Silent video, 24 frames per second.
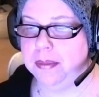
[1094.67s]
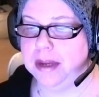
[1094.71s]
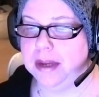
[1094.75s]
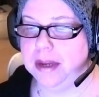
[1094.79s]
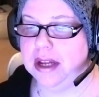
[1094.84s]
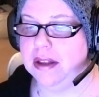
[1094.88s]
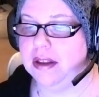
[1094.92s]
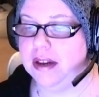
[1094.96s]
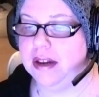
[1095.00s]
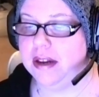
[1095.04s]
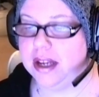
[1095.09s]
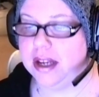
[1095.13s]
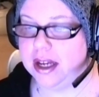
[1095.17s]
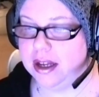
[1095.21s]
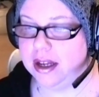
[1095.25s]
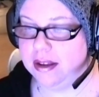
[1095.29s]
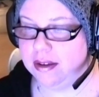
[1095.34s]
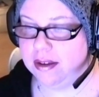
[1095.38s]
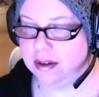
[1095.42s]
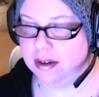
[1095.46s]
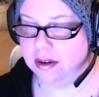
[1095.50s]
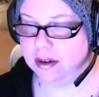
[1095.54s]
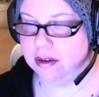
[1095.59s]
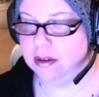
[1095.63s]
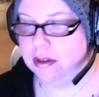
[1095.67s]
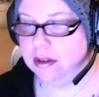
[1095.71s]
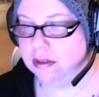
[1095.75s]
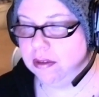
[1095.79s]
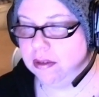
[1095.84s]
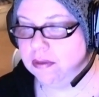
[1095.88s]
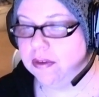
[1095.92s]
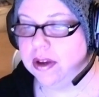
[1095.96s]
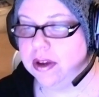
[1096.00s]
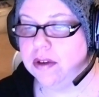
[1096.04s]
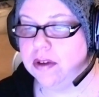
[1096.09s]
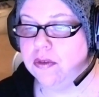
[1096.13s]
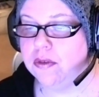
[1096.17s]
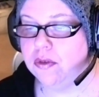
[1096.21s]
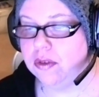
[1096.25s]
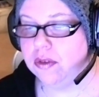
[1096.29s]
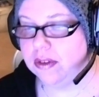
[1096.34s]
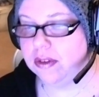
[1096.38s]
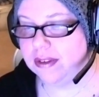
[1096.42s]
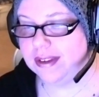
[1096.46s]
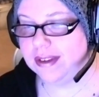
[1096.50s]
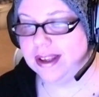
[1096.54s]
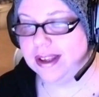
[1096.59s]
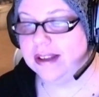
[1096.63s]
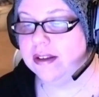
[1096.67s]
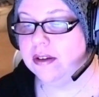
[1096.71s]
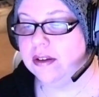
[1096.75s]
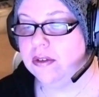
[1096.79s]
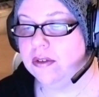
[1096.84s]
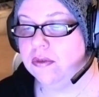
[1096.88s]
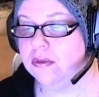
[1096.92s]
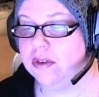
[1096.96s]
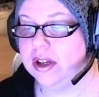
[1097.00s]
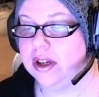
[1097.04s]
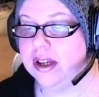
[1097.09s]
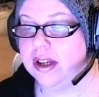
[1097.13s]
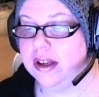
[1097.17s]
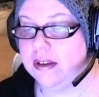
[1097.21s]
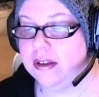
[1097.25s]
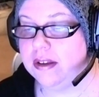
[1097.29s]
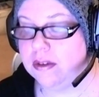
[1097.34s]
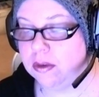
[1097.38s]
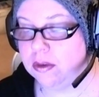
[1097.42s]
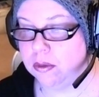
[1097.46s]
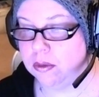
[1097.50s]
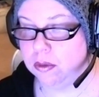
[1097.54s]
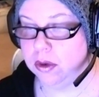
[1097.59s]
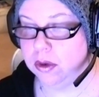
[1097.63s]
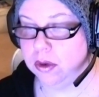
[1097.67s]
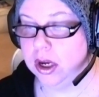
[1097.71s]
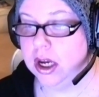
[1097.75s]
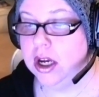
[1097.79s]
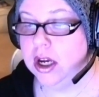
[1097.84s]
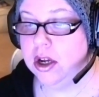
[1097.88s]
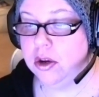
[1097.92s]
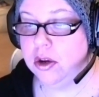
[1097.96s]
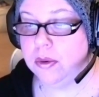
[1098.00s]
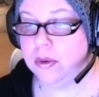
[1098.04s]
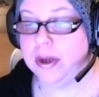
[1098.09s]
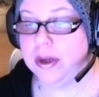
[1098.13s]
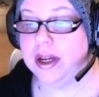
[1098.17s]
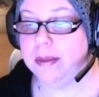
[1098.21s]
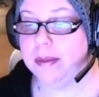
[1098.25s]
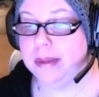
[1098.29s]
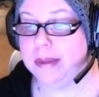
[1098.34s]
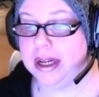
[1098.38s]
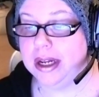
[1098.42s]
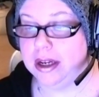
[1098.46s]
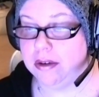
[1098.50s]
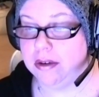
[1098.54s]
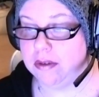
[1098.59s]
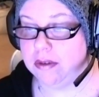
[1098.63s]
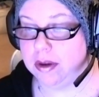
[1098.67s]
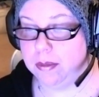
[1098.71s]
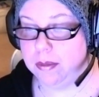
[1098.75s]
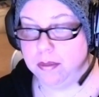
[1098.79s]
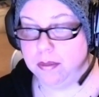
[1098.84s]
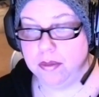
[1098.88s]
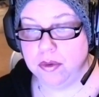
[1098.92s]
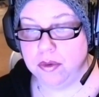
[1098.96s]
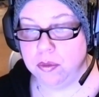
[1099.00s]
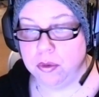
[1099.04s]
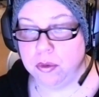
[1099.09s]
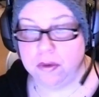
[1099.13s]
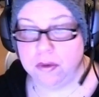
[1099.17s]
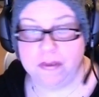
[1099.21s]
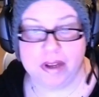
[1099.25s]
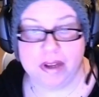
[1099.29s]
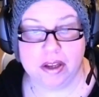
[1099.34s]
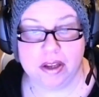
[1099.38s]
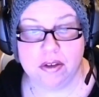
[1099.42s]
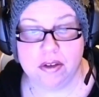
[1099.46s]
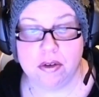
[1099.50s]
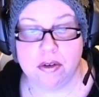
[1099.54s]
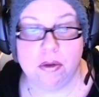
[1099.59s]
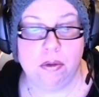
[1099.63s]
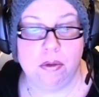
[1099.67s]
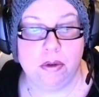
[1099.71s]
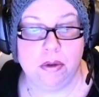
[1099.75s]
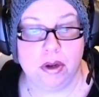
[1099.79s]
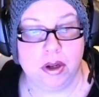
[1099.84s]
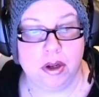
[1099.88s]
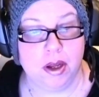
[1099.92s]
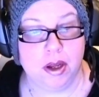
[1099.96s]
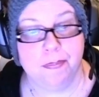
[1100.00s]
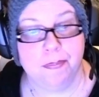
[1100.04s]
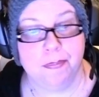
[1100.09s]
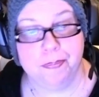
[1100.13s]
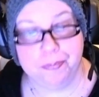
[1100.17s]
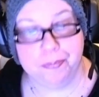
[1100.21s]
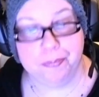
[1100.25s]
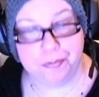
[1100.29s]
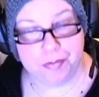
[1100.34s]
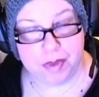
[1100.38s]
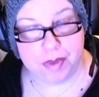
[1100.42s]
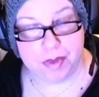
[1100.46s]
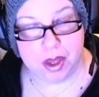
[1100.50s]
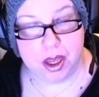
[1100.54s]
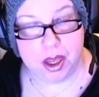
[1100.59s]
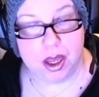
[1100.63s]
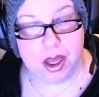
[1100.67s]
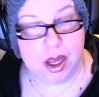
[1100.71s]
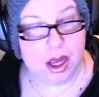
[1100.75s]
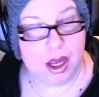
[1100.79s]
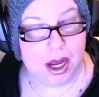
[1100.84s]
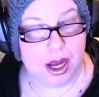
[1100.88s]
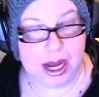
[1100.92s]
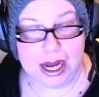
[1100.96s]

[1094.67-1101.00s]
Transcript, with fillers: me on the day I started 363 days ago, 20 milligrams would have excluded him, mm.